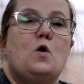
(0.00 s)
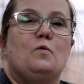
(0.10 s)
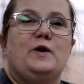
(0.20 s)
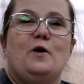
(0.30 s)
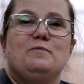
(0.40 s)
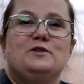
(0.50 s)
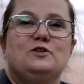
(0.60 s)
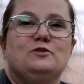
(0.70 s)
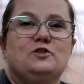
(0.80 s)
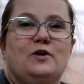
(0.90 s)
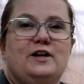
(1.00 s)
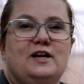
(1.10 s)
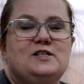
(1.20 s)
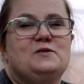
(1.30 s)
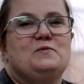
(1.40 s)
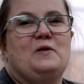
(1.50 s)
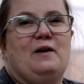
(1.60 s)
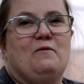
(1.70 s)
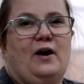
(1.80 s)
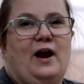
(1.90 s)
We hope that you'll join us,
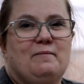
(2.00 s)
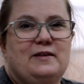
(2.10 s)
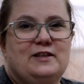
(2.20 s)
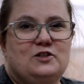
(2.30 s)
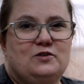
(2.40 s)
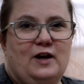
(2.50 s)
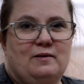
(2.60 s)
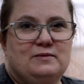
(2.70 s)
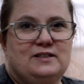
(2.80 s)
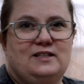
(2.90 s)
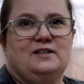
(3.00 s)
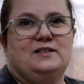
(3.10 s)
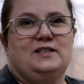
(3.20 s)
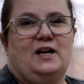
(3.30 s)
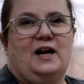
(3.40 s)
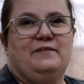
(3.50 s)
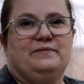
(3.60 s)
and we're happy that you came to see us tonight.